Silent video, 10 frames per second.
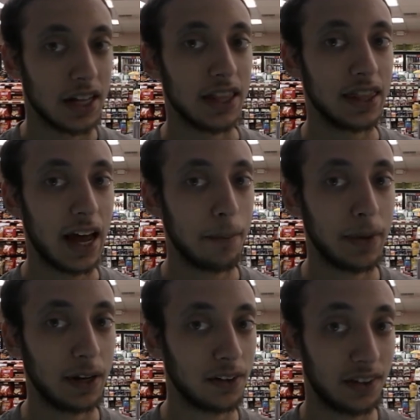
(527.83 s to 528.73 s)
that
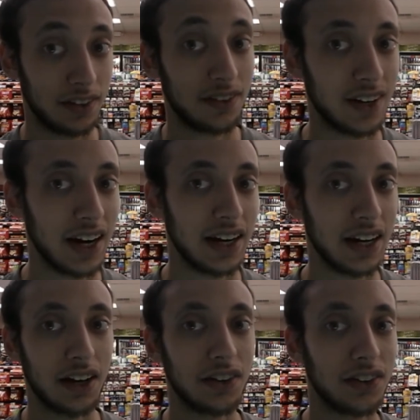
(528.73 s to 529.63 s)
means it's
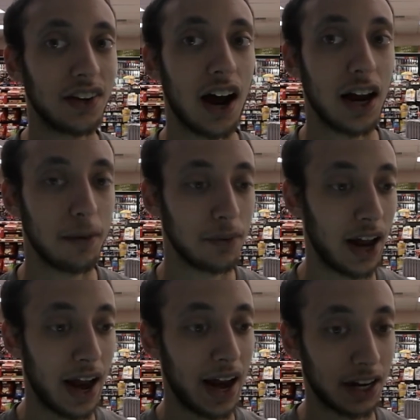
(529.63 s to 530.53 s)
taking us time to
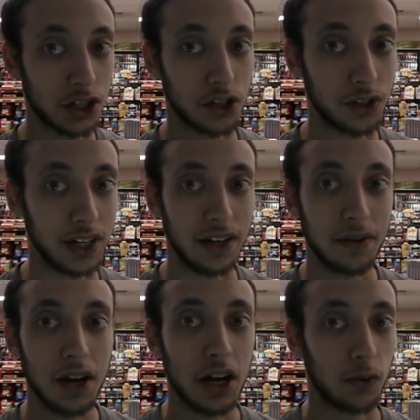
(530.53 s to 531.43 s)

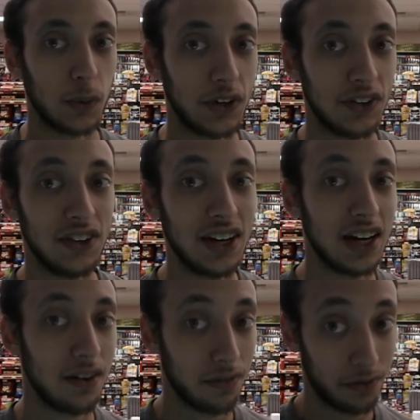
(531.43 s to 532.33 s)
actually
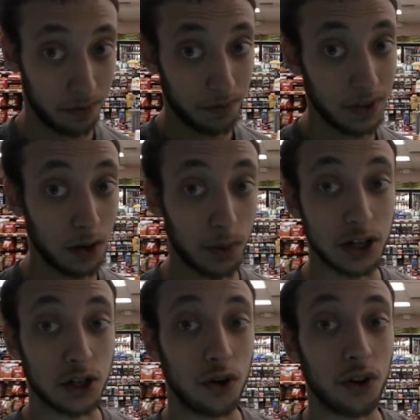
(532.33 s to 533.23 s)
receive the
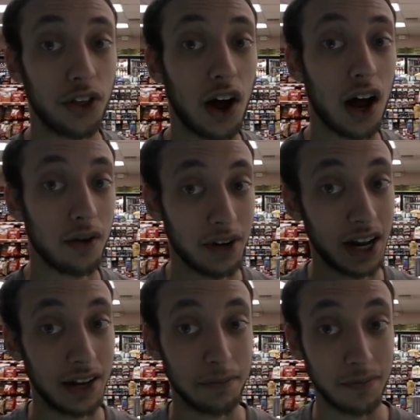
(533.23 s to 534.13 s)
original thought,
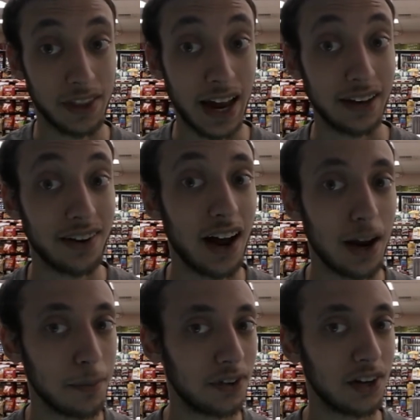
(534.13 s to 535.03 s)
and that
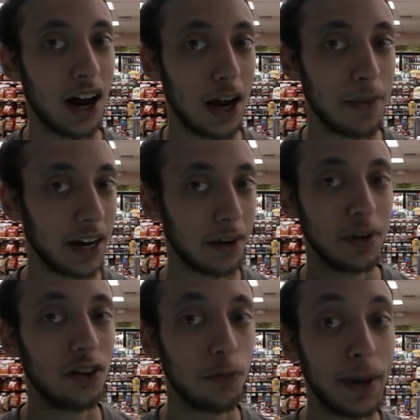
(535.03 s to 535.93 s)
time is time that can
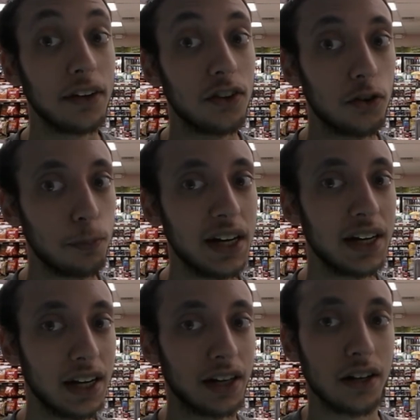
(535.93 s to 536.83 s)
be spent
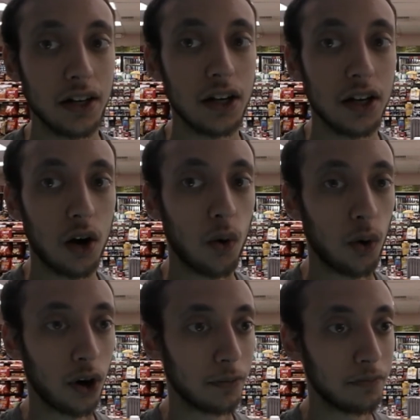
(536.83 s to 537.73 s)
speaking
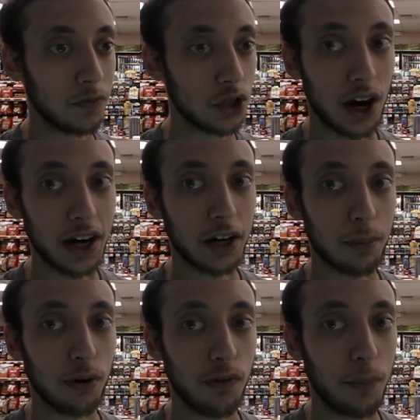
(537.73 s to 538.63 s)
or trying to
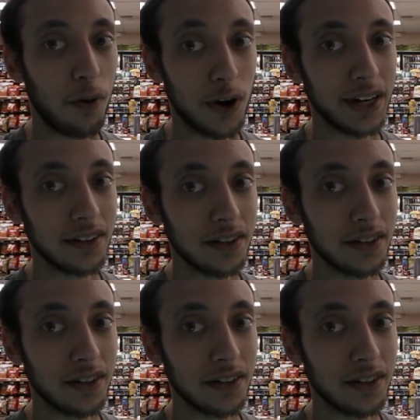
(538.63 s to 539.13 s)
prove a point.